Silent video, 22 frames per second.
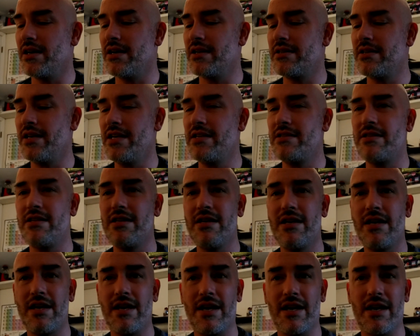
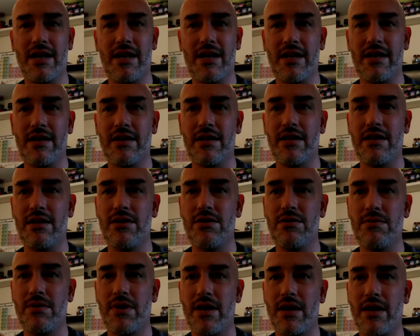tasting, and
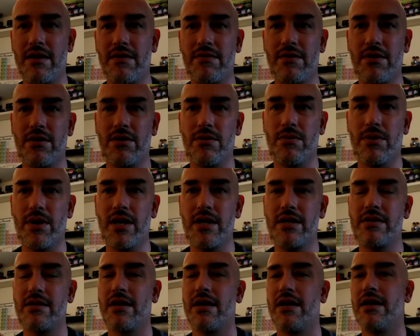you have a
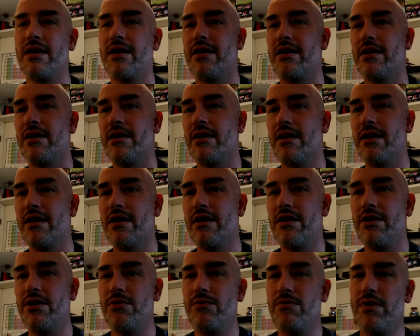great
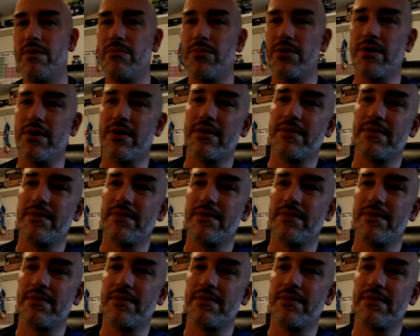November.